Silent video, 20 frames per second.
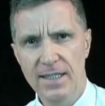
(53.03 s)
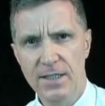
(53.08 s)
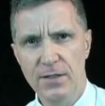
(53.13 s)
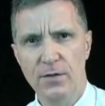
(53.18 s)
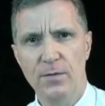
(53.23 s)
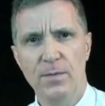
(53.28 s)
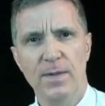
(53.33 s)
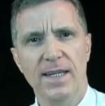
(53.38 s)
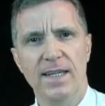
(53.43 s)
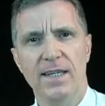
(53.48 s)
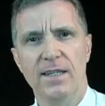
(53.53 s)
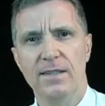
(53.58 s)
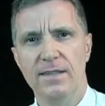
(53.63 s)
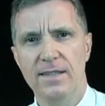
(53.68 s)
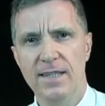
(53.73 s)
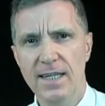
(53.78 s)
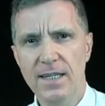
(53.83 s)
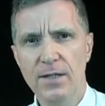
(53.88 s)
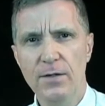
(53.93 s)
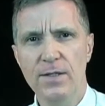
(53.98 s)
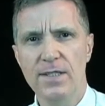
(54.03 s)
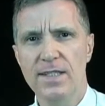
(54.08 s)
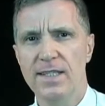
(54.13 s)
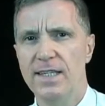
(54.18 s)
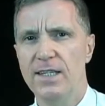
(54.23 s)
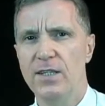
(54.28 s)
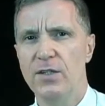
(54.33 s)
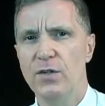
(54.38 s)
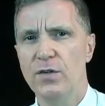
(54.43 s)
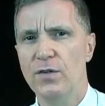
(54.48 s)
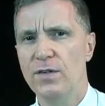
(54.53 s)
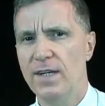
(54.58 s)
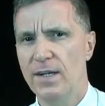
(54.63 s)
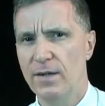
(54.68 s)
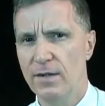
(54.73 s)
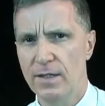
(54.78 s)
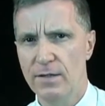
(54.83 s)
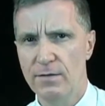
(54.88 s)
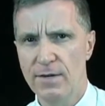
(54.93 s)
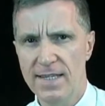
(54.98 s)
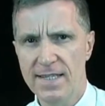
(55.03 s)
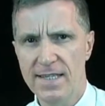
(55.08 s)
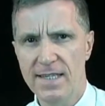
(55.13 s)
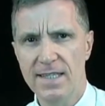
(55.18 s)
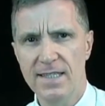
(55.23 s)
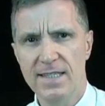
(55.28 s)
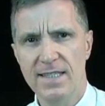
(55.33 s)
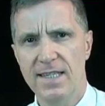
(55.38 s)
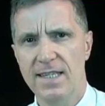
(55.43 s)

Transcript: to have been continuously and ordinarily resident